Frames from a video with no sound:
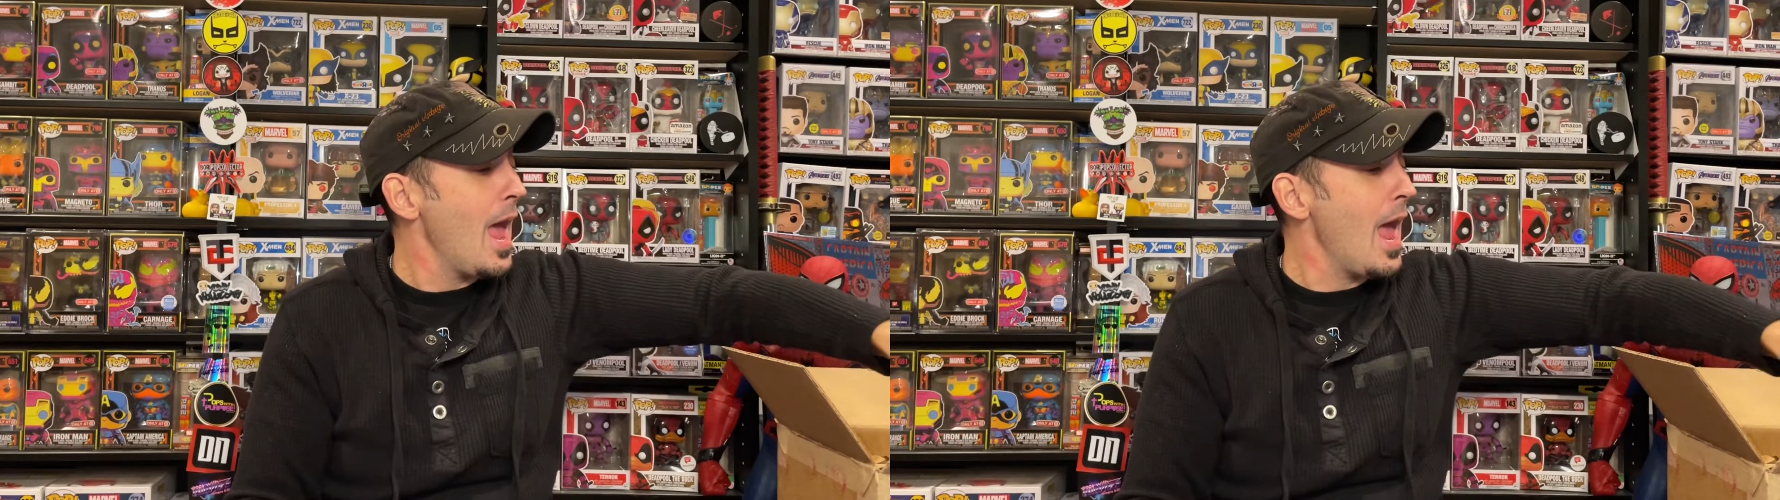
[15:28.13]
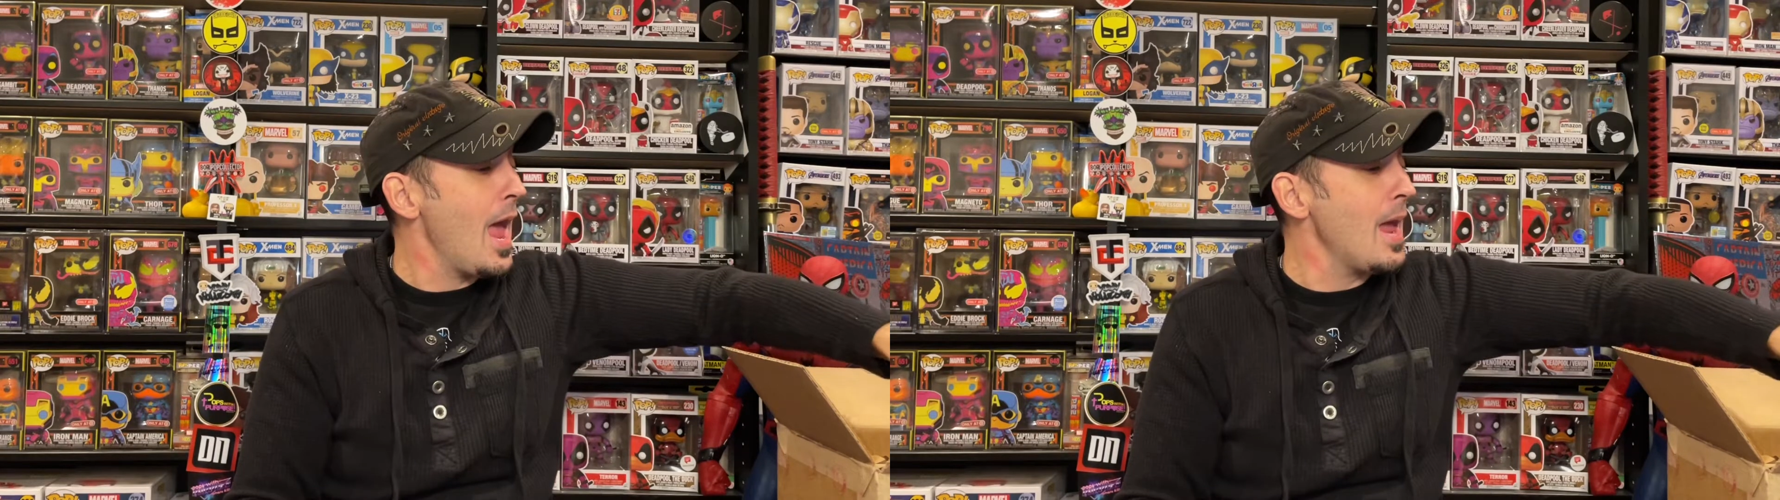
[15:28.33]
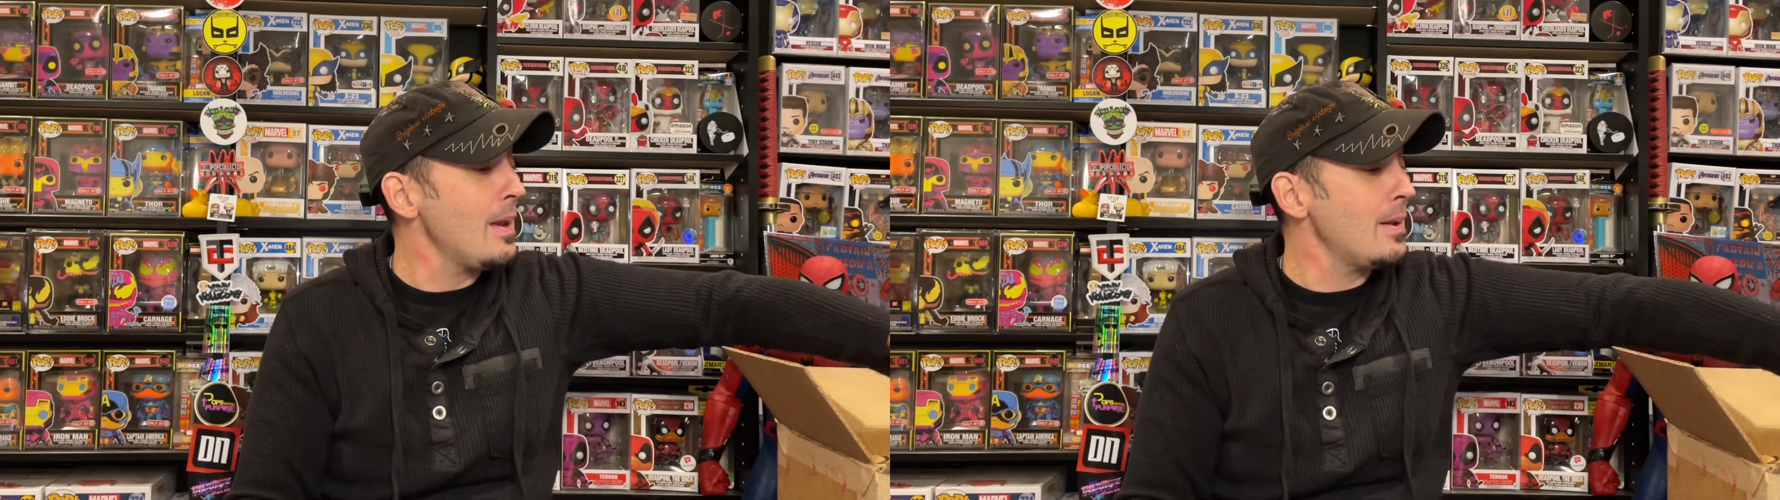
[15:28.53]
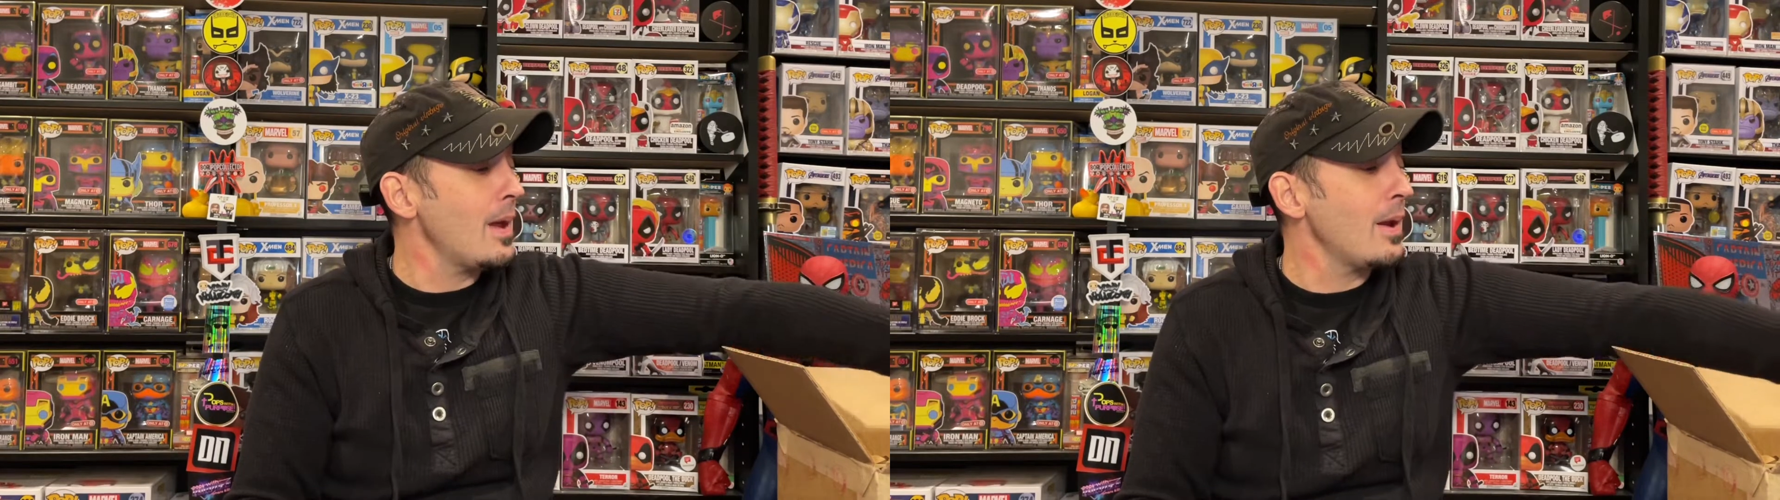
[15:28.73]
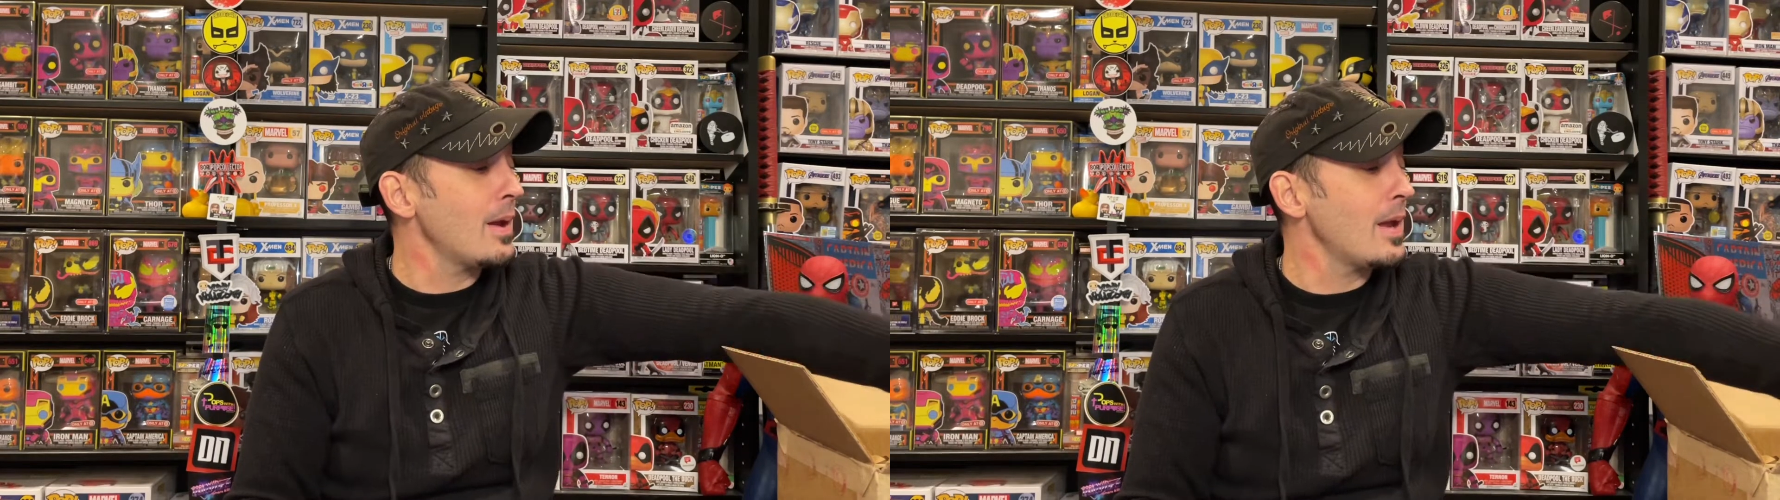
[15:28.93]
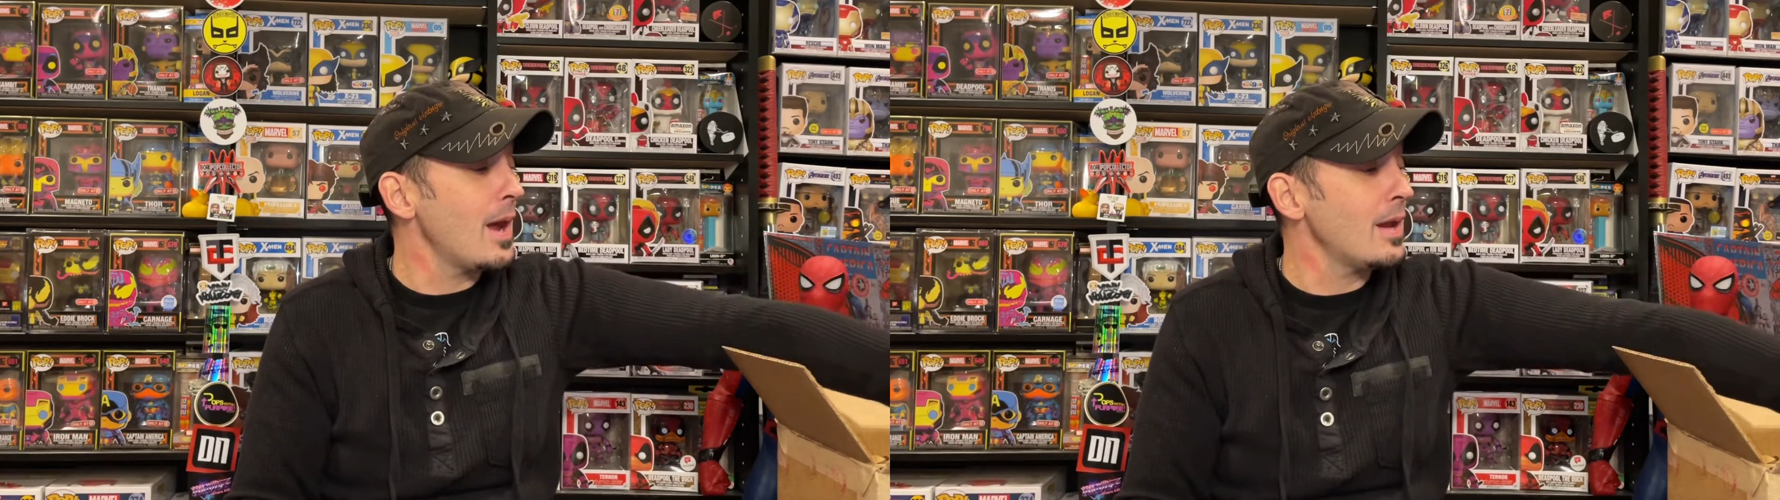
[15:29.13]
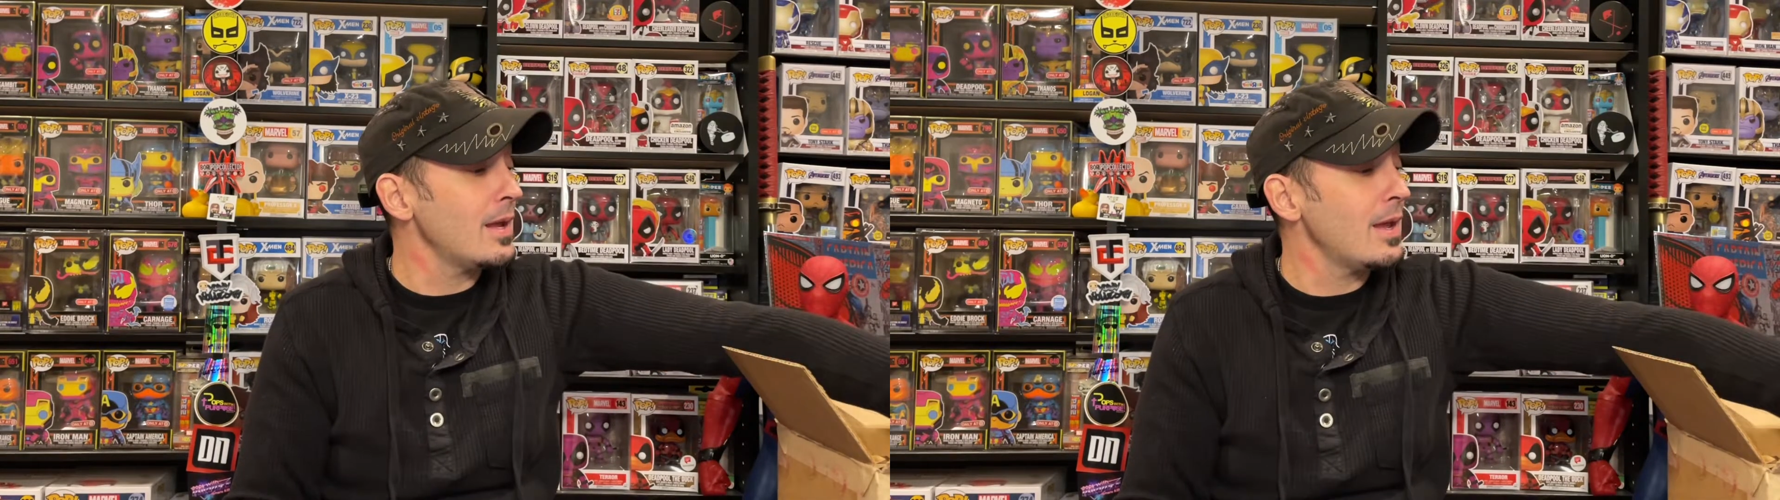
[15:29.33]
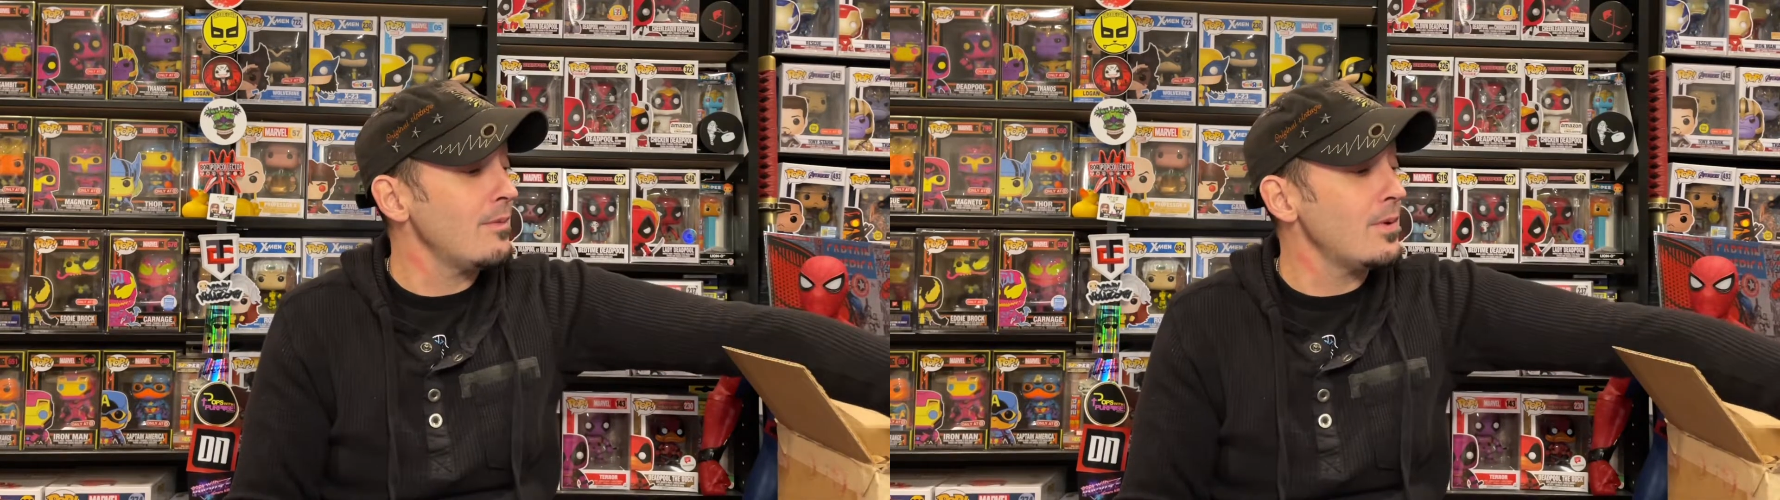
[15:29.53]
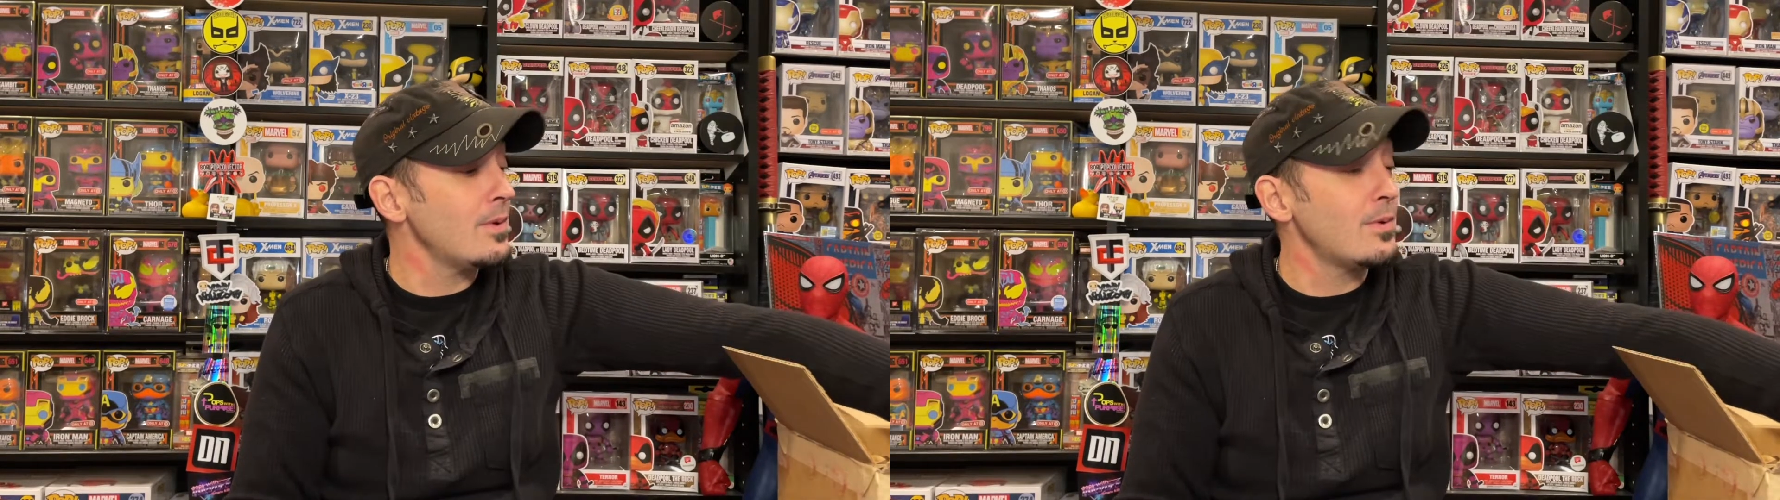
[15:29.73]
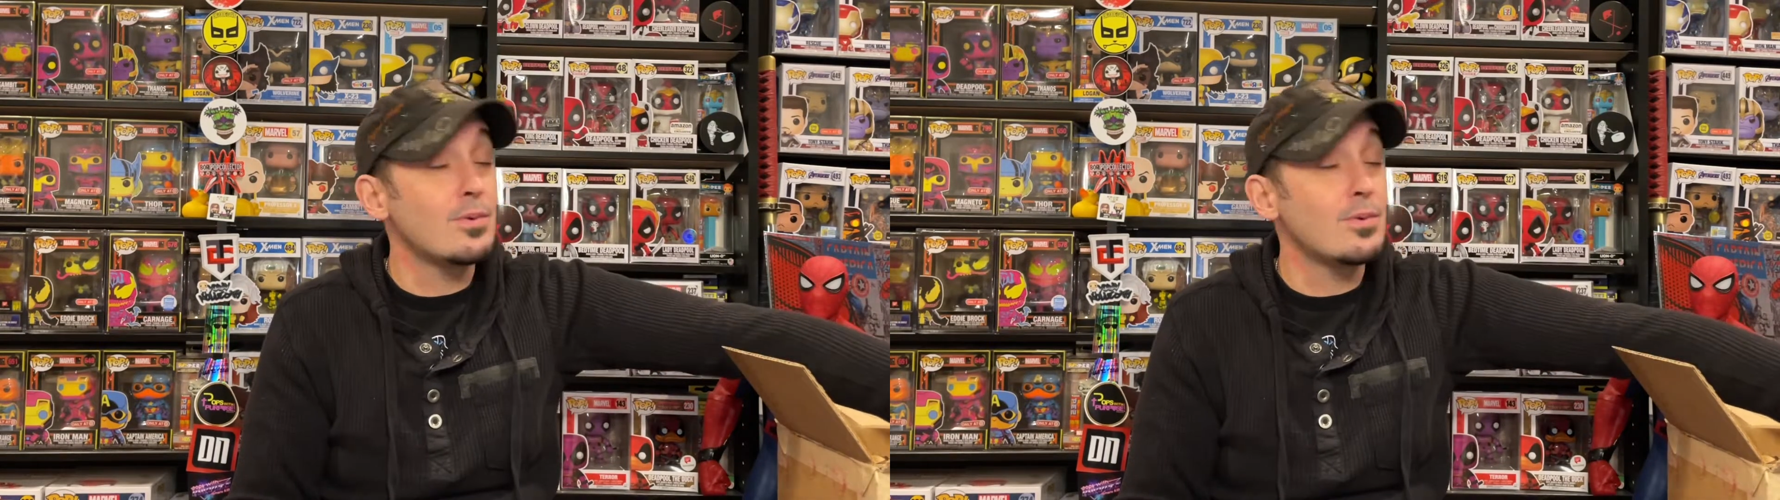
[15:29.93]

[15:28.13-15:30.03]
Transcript: and i gotta give you